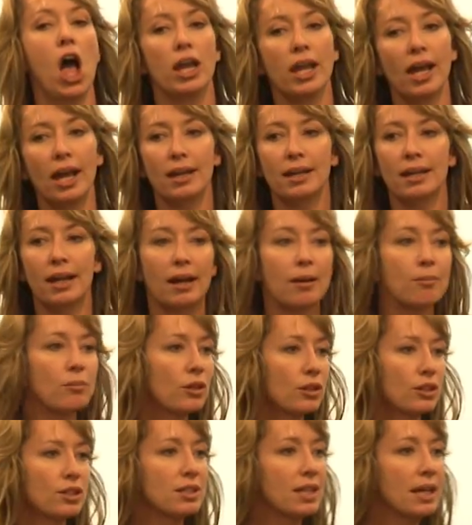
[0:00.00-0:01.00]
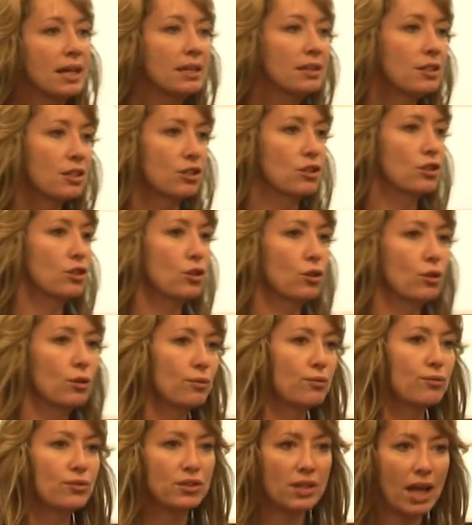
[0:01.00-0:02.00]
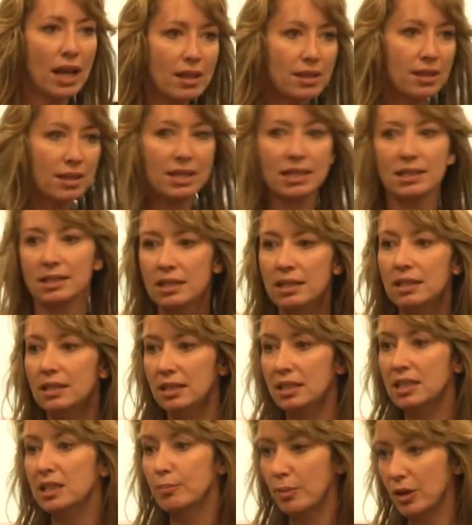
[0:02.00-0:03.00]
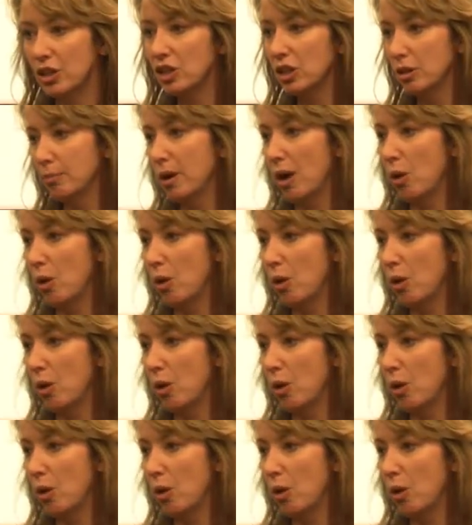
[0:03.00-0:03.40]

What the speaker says: Okay, now I'm not saying this to sort of say that there's anything special